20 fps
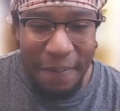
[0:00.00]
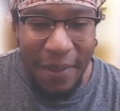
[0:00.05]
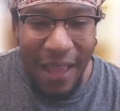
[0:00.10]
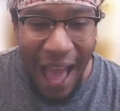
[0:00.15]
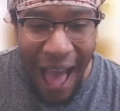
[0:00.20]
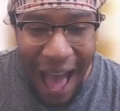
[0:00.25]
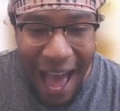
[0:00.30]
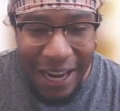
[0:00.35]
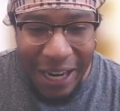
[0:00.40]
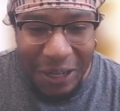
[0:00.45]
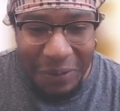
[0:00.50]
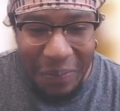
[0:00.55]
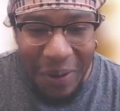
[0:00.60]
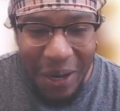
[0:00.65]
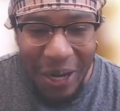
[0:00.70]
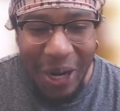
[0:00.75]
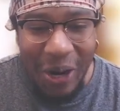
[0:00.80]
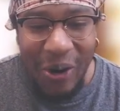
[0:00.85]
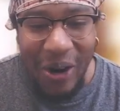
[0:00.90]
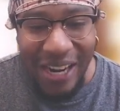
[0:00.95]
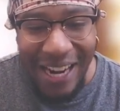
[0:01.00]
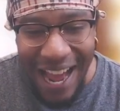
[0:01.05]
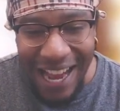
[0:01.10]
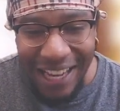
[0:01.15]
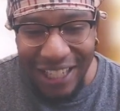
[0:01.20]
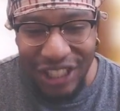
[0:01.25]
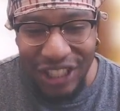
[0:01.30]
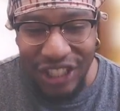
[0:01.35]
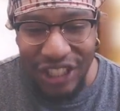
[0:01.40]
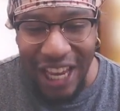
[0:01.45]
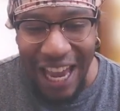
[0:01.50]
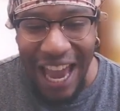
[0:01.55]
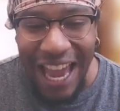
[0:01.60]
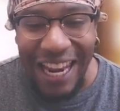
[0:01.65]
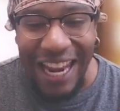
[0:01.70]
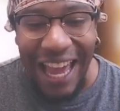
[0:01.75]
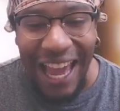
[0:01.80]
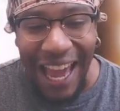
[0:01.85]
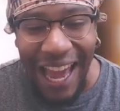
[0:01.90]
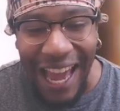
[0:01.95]
Adam Krenesh,
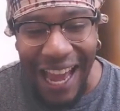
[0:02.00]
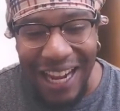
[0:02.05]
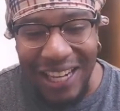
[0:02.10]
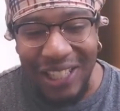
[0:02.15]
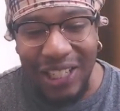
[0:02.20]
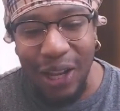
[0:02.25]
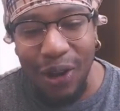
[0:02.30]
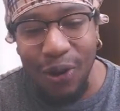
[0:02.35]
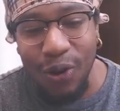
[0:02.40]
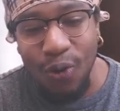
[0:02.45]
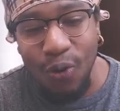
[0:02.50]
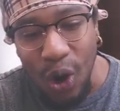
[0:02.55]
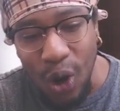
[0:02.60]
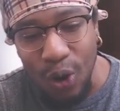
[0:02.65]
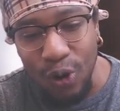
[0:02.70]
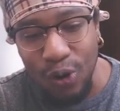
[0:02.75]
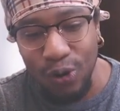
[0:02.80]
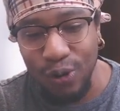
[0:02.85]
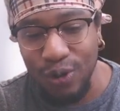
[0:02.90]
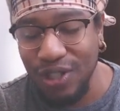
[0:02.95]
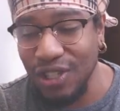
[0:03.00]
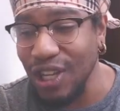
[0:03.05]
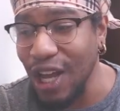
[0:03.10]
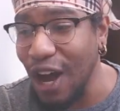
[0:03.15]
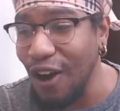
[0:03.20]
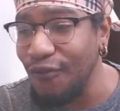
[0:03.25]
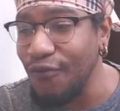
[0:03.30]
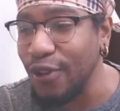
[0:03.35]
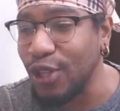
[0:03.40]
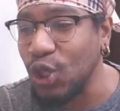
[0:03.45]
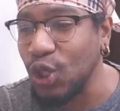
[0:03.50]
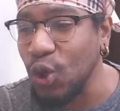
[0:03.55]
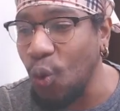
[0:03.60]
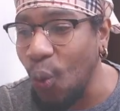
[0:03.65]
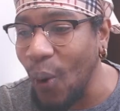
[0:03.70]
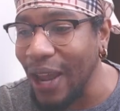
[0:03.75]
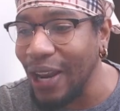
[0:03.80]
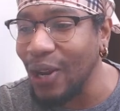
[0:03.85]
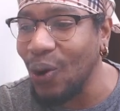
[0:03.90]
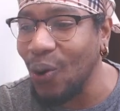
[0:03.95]
and Angelo Rose of the
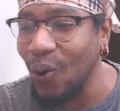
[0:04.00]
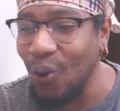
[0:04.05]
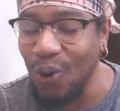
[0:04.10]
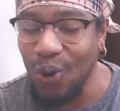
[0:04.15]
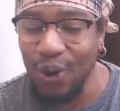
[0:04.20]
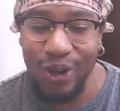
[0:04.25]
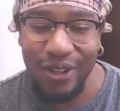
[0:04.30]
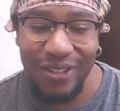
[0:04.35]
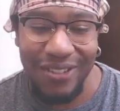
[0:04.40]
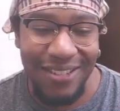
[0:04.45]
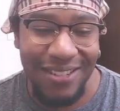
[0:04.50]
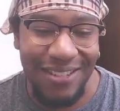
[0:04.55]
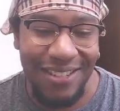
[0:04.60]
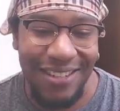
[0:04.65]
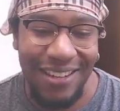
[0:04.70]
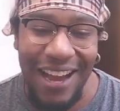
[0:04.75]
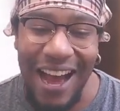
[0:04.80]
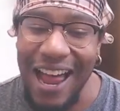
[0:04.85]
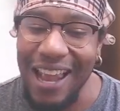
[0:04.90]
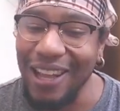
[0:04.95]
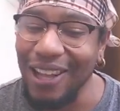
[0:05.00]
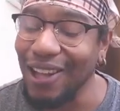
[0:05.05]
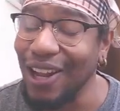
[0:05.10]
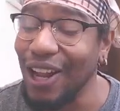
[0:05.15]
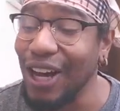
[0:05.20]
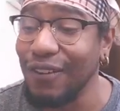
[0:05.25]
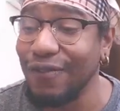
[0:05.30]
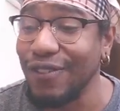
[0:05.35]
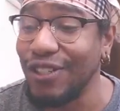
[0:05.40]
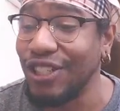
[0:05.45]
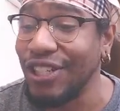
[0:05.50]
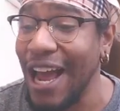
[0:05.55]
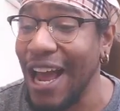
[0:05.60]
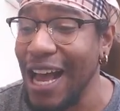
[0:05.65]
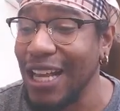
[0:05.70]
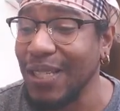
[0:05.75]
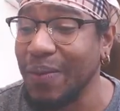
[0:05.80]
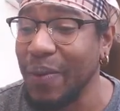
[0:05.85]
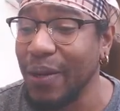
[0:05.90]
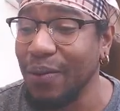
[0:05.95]
Twin Horns. I love
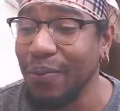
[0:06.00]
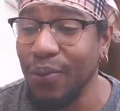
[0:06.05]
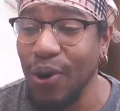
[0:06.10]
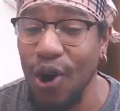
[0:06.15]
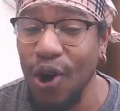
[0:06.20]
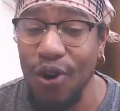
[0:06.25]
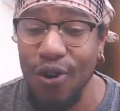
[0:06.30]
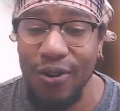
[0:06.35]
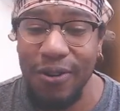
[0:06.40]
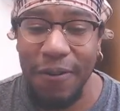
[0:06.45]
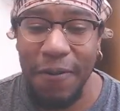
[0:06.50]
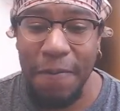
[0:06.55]
Jasmine, bro.